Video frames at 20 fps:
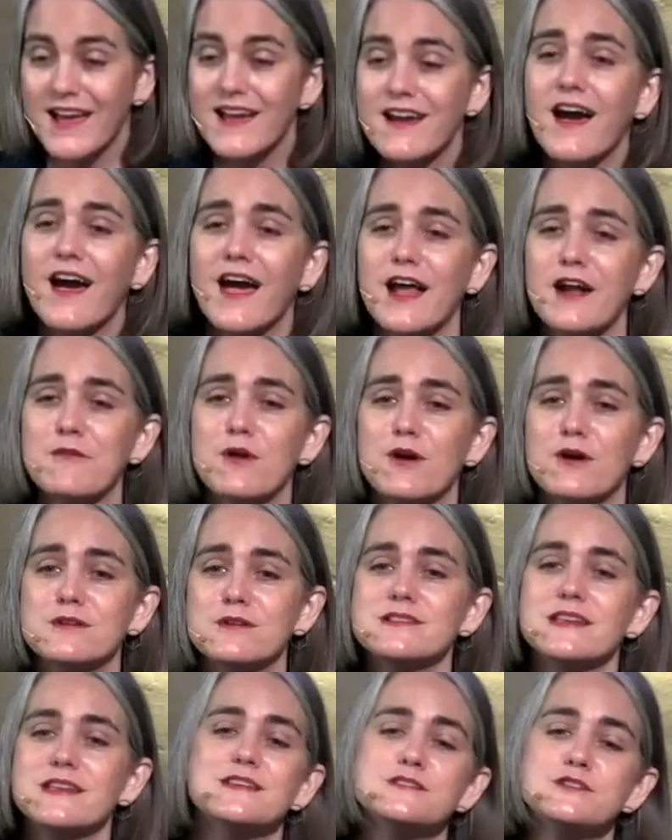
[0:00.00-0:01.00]

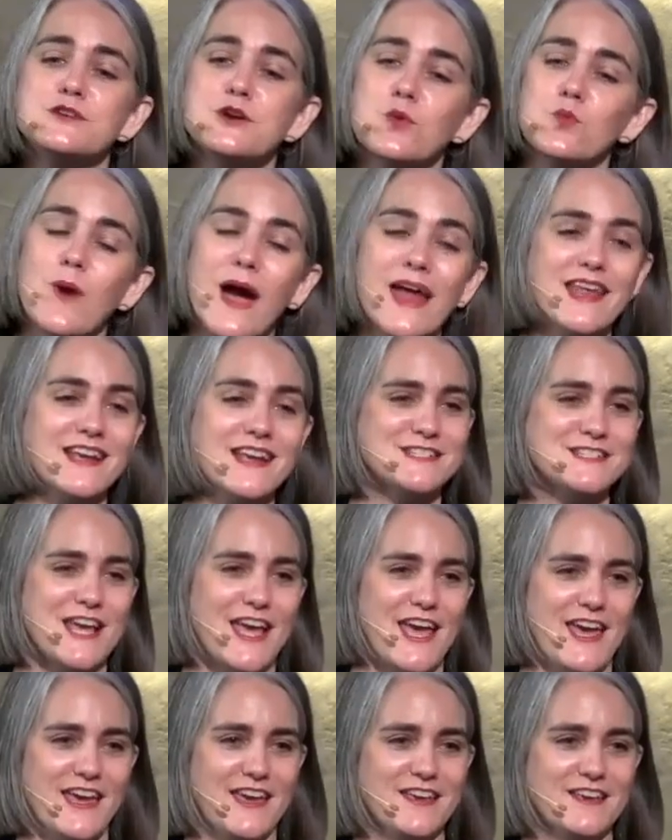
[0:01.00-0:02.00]
Kairos is your wedding
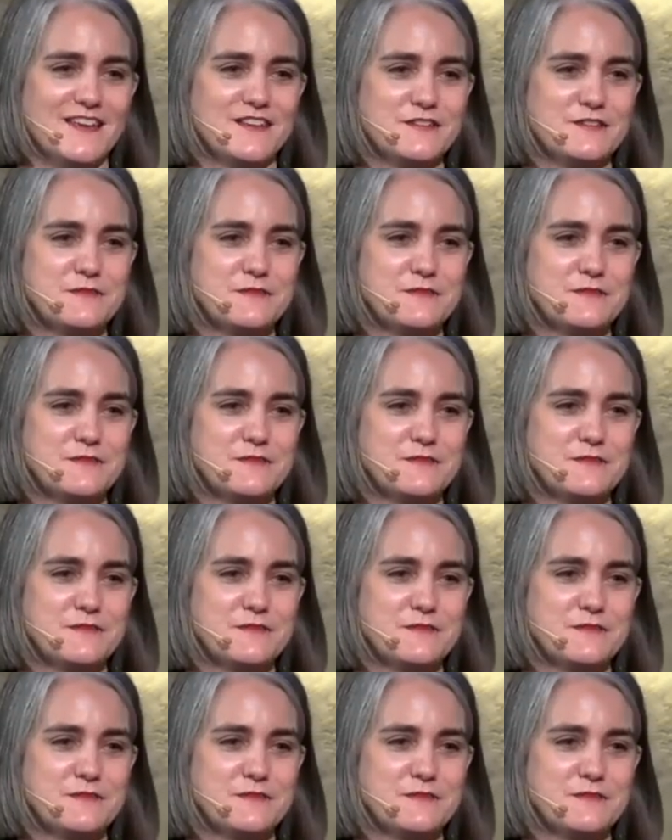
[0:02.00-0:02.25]
day.